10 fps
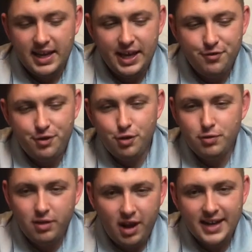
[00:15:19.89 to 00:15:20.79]
if you
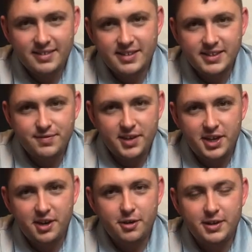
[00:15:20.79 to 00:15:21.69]
liked this
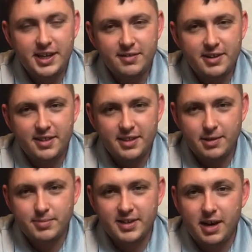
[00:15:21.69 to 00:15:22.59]
video, give it a
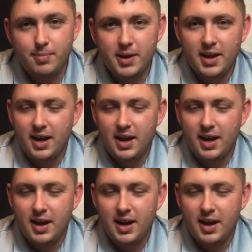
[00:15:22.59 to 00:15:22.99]
thumbs up.